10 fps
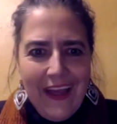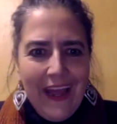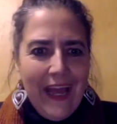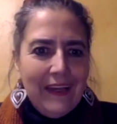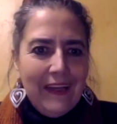
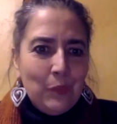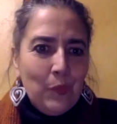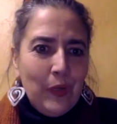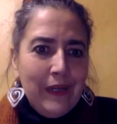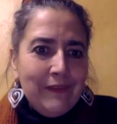And
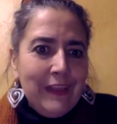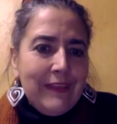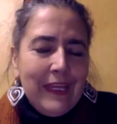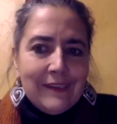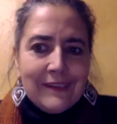one of the
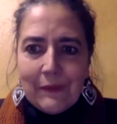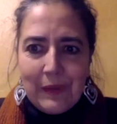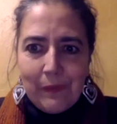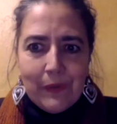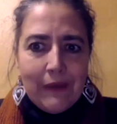things that
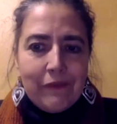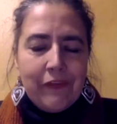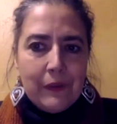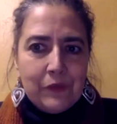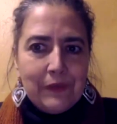people have
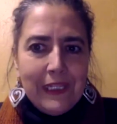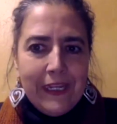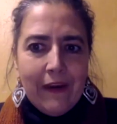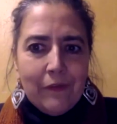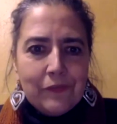found really
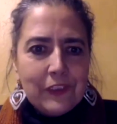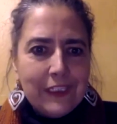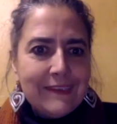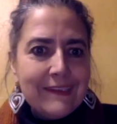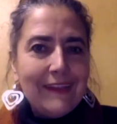helpful
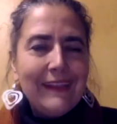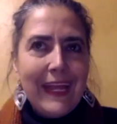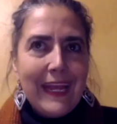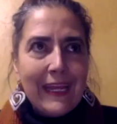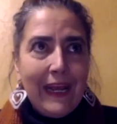is that
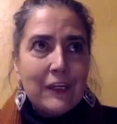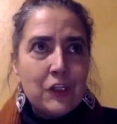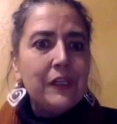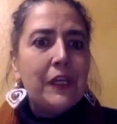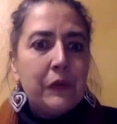they can
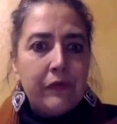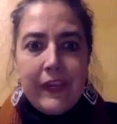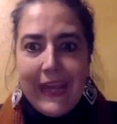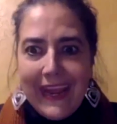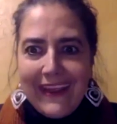actually
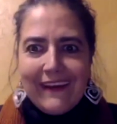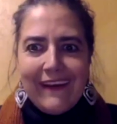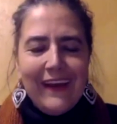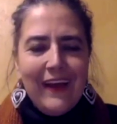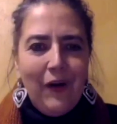create
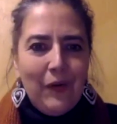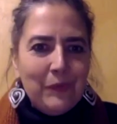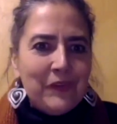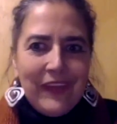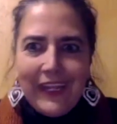
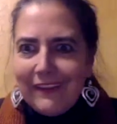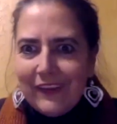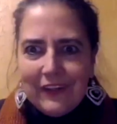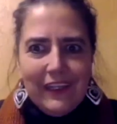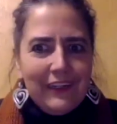almost like
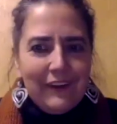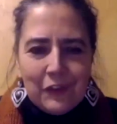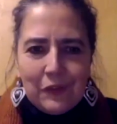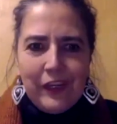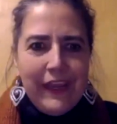their little
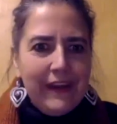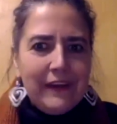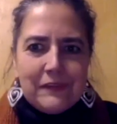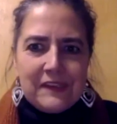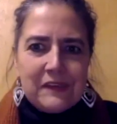
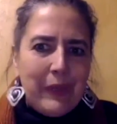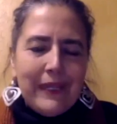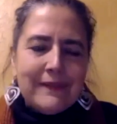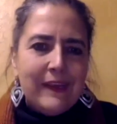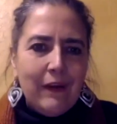creative
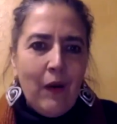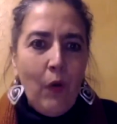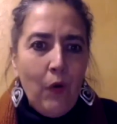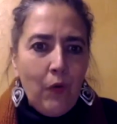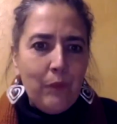space at
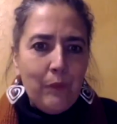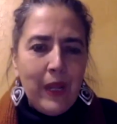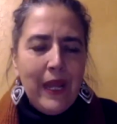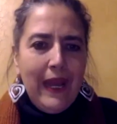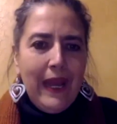home,
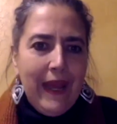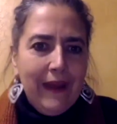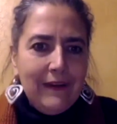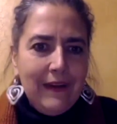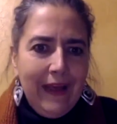
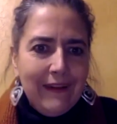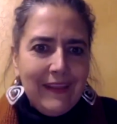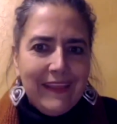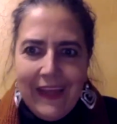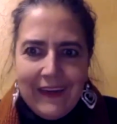and
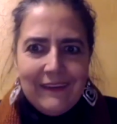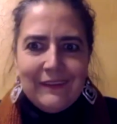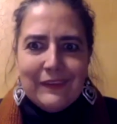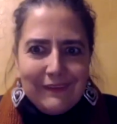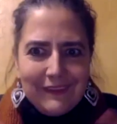then